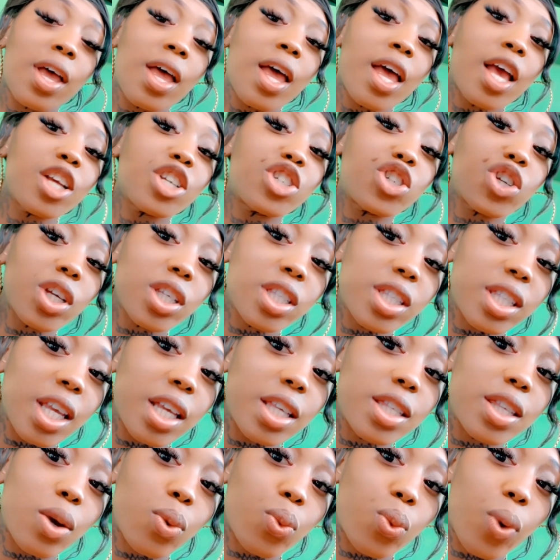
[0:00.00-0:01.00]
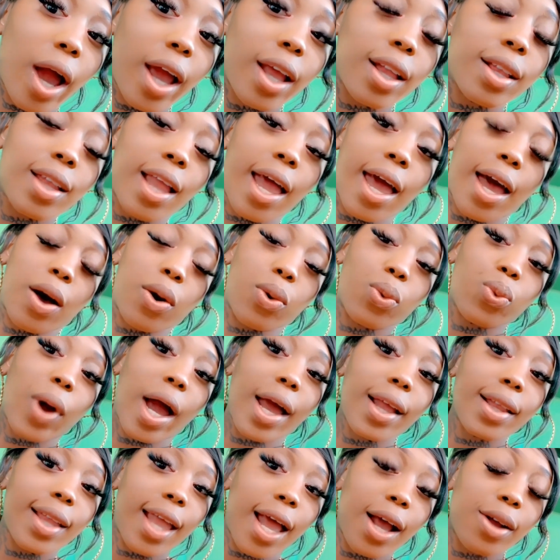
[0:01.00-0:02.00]
It's your season right now.
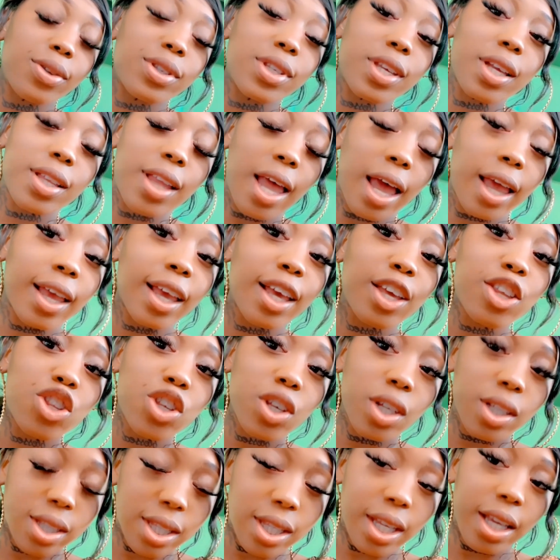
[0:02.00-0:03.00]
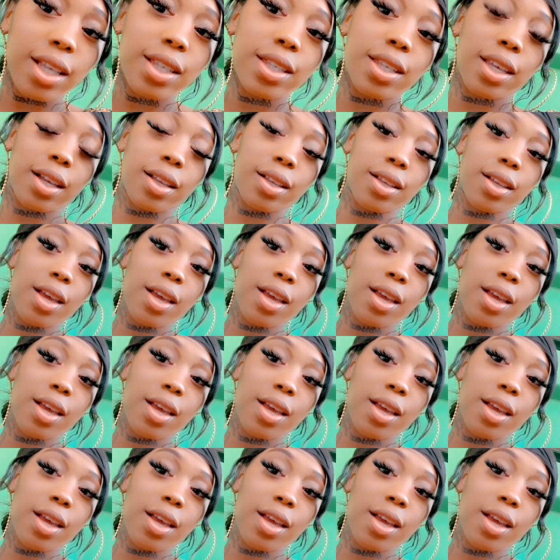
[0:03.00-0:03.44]
Right now, today, it's your season.